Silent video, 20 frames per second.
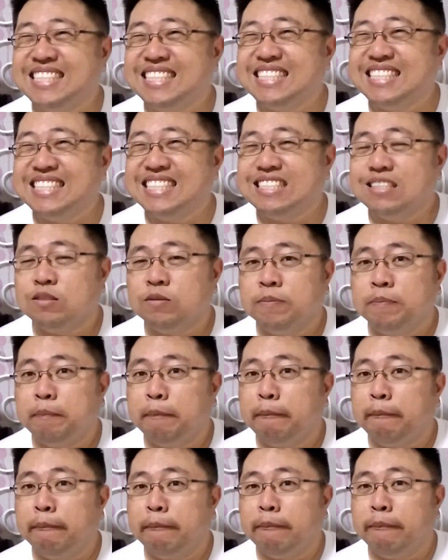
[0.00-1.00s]

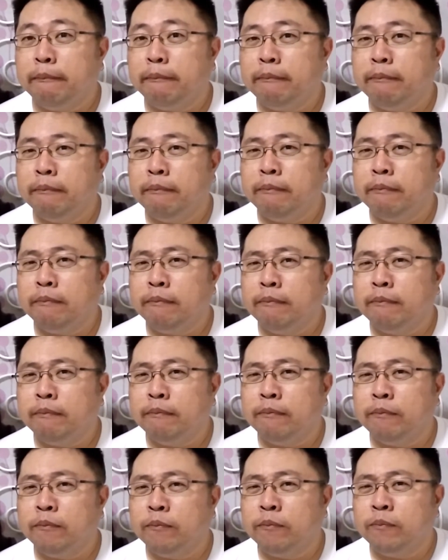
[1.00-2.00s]

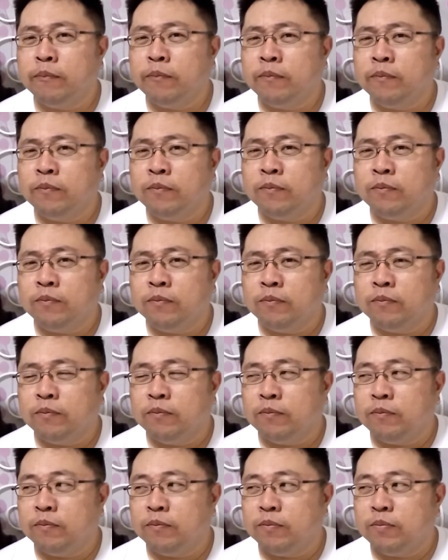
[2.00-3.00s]

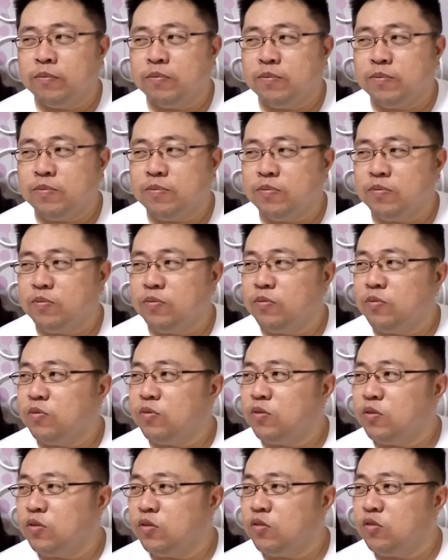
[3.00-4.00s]

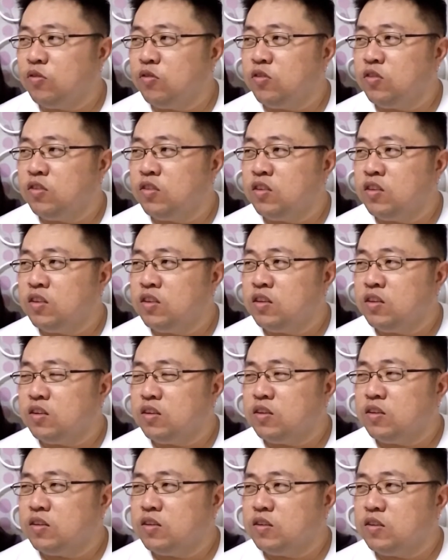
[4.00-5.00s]

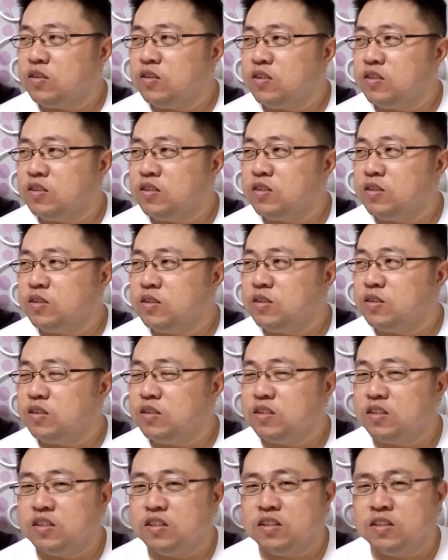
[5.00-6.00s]

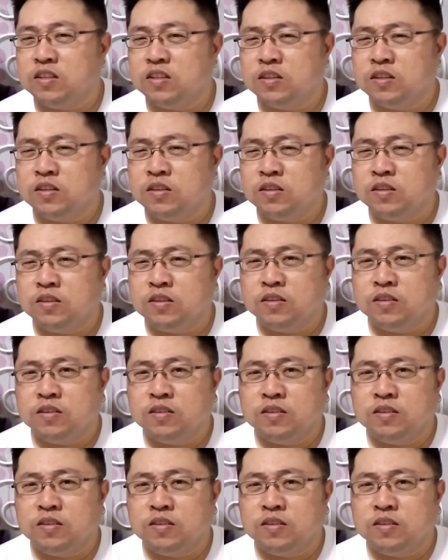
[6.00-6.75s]
[no speech]